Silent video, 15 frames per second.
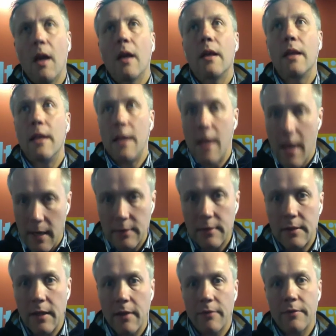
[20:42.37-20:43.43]

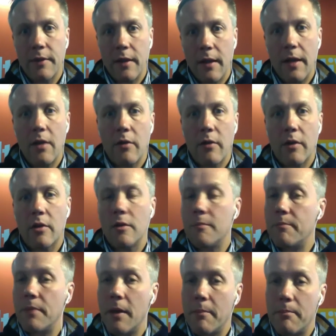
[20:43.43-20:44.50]
Yes, definitely. Or it
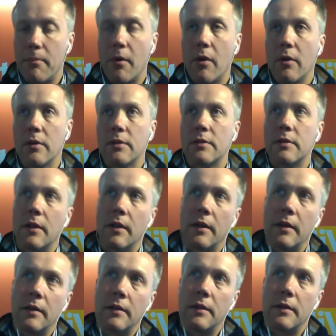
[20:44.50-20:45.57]
could be a boss, and